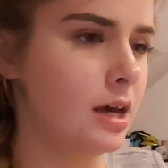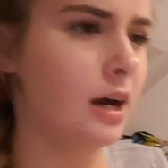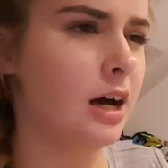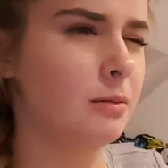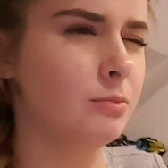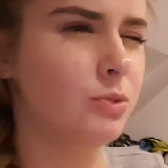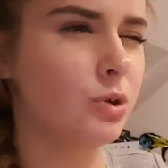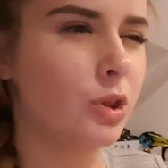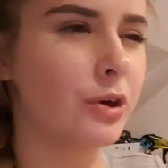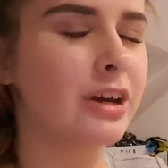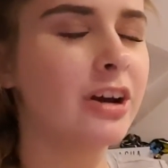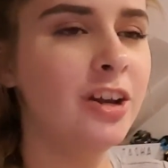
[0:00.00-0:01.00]

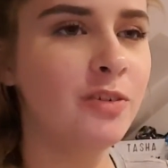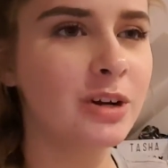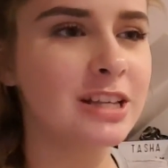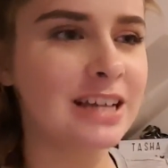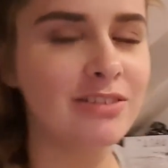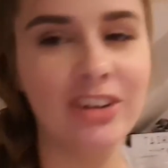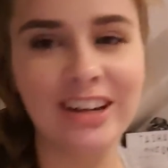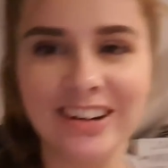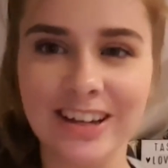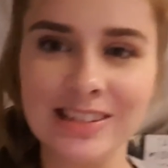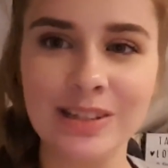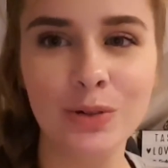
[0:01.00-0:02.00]
I kind of wanted to have like a
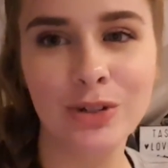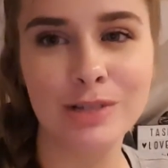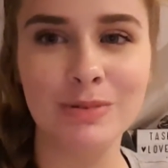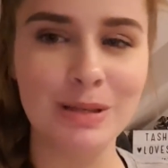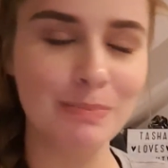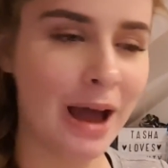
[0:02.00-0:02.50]
nice little Christmassy